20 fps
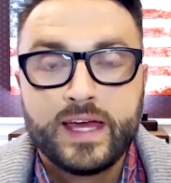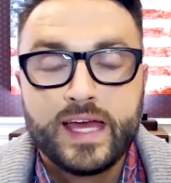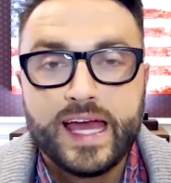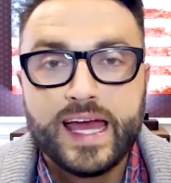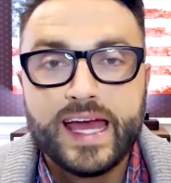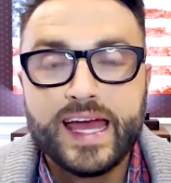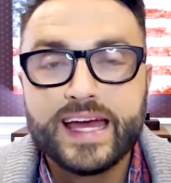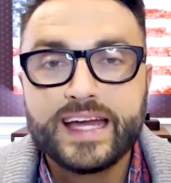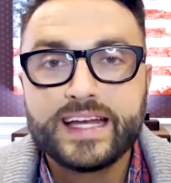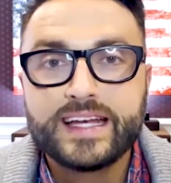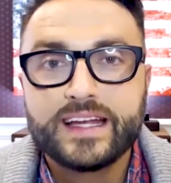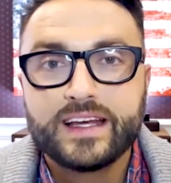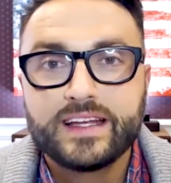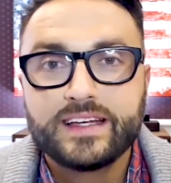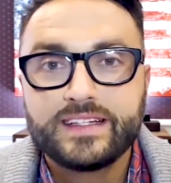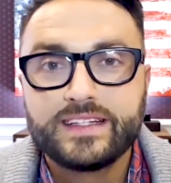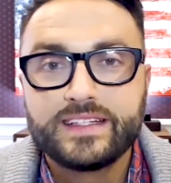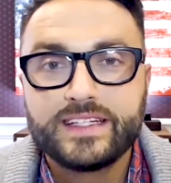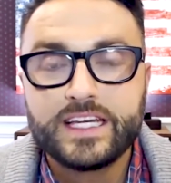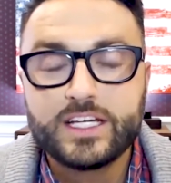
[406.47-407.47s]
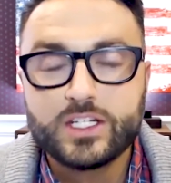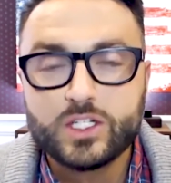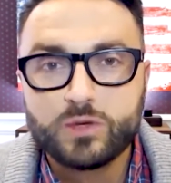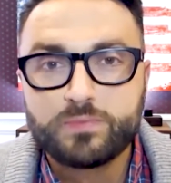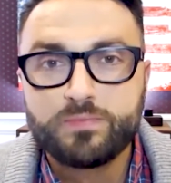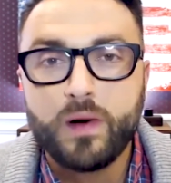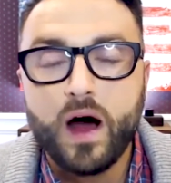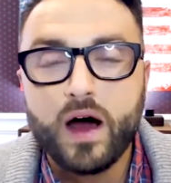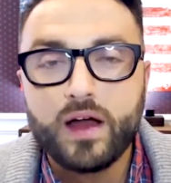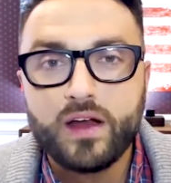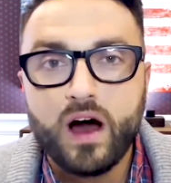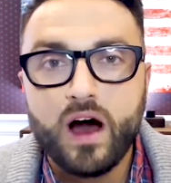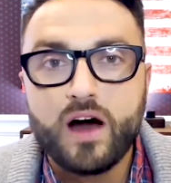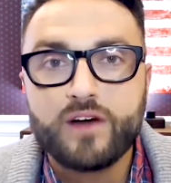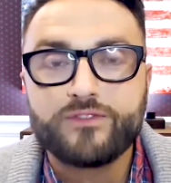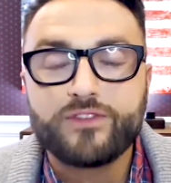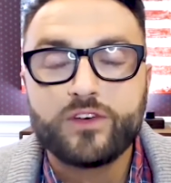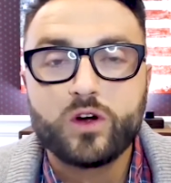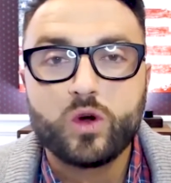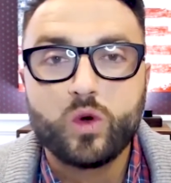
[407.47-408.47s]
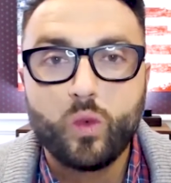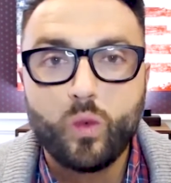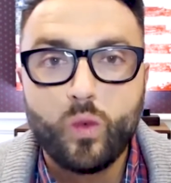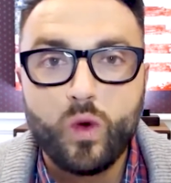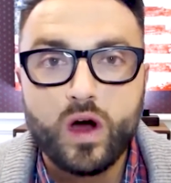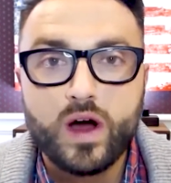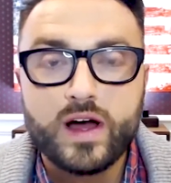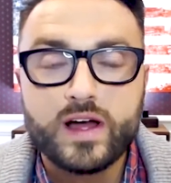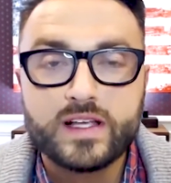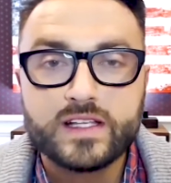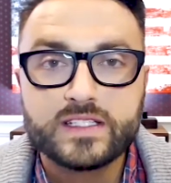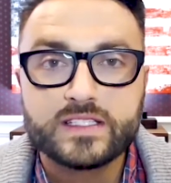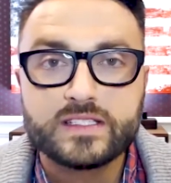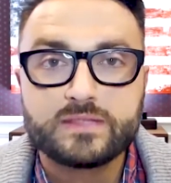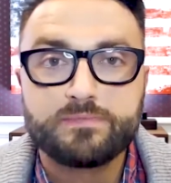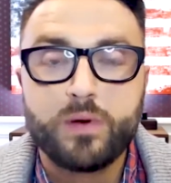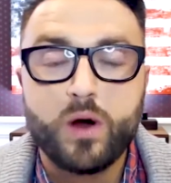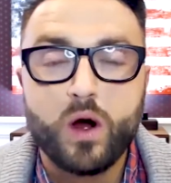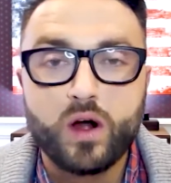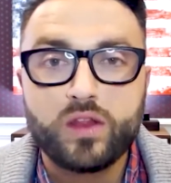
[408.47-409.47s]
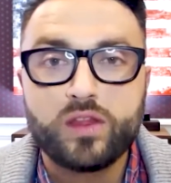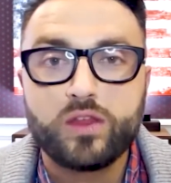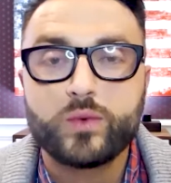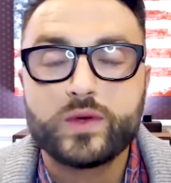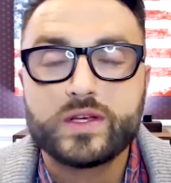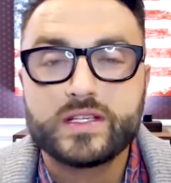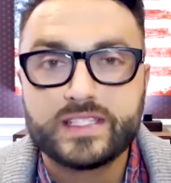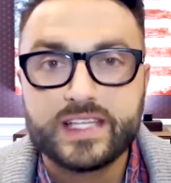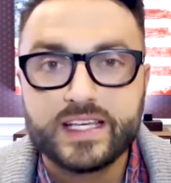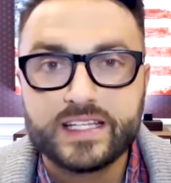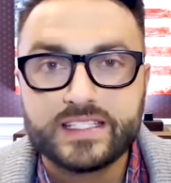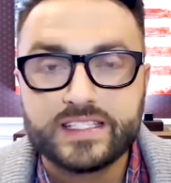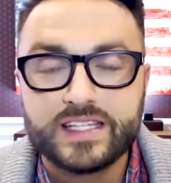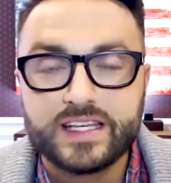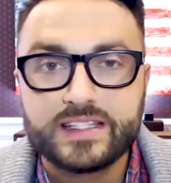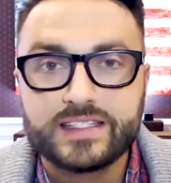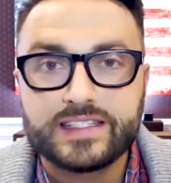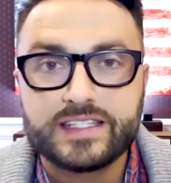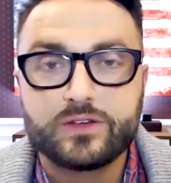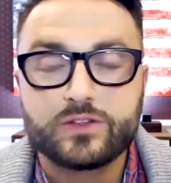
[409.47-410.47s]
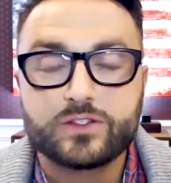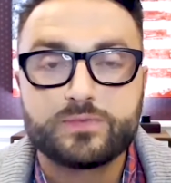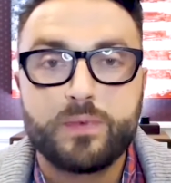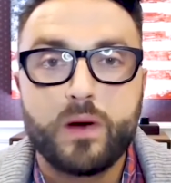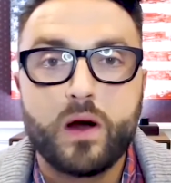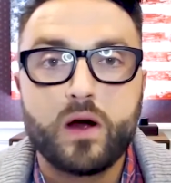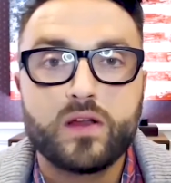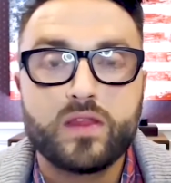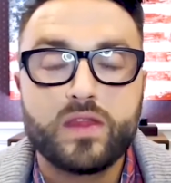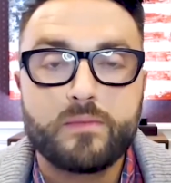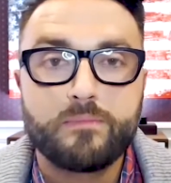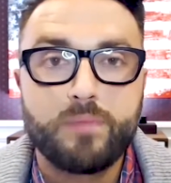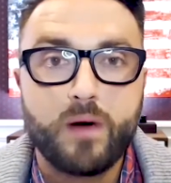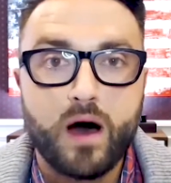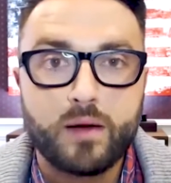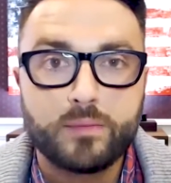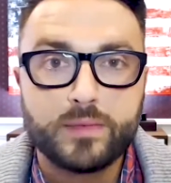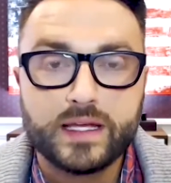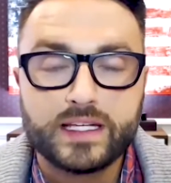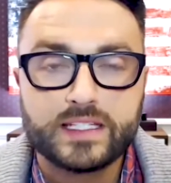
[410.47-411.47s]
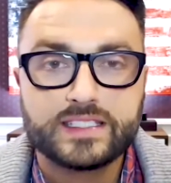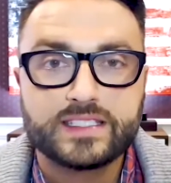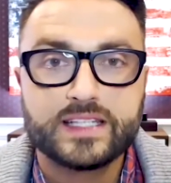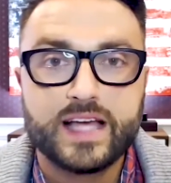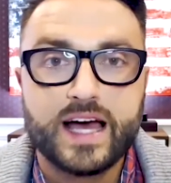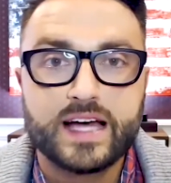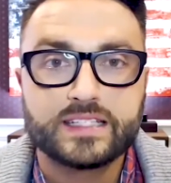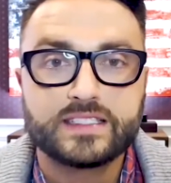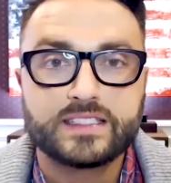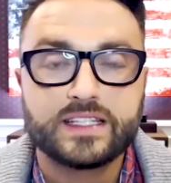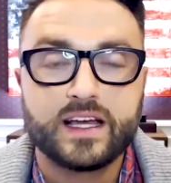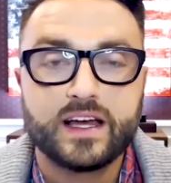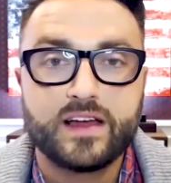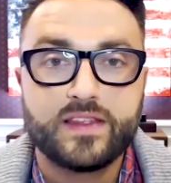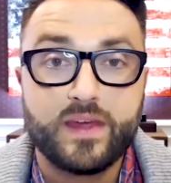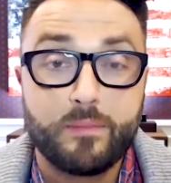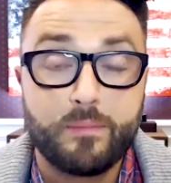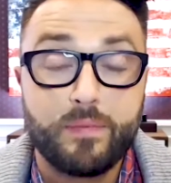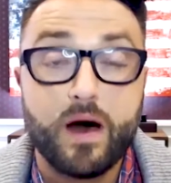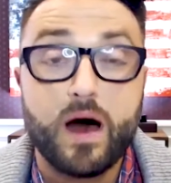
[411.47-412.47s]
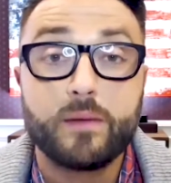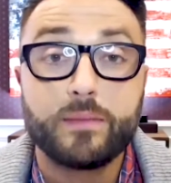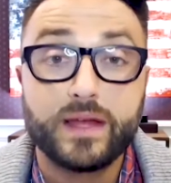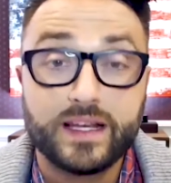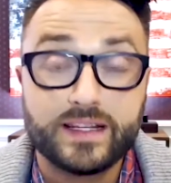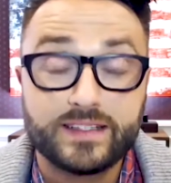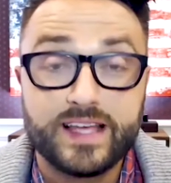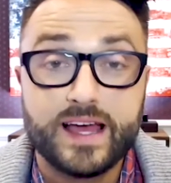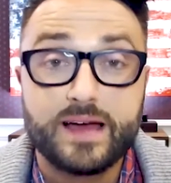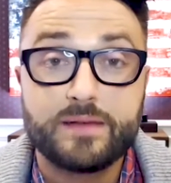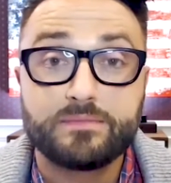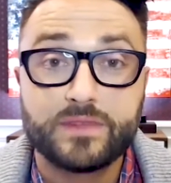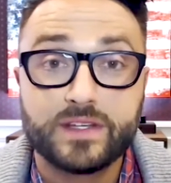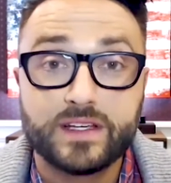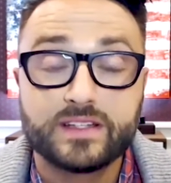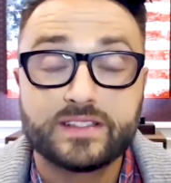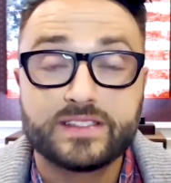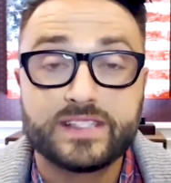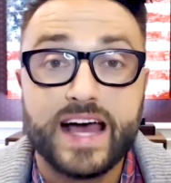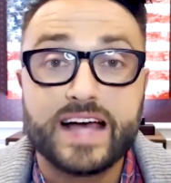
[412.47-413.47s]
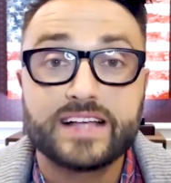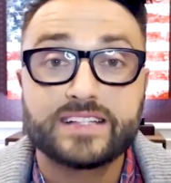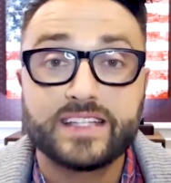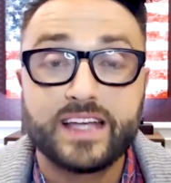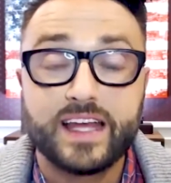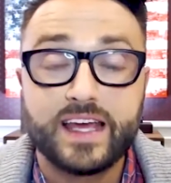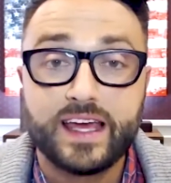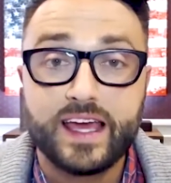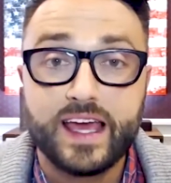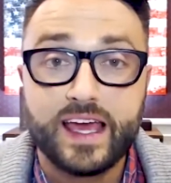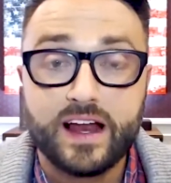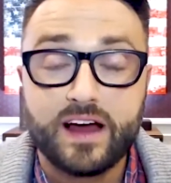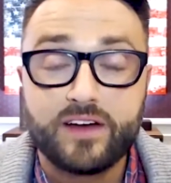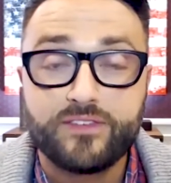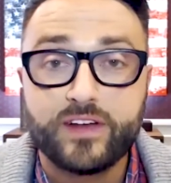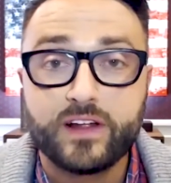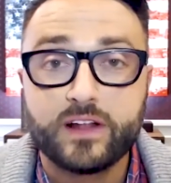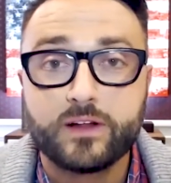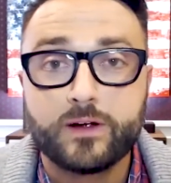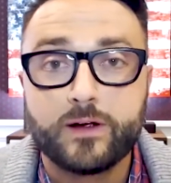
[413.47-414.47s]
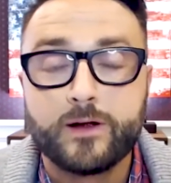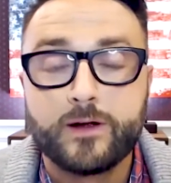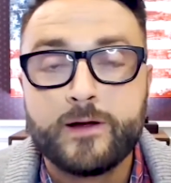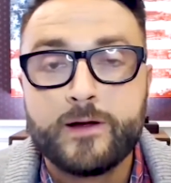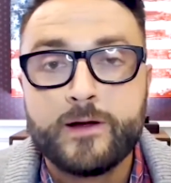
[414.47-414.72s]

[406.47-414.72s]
And Dietrich Bonhoeffer was part of the resistance. He was part of the bombing attempt to assassinate Adolf Hitler.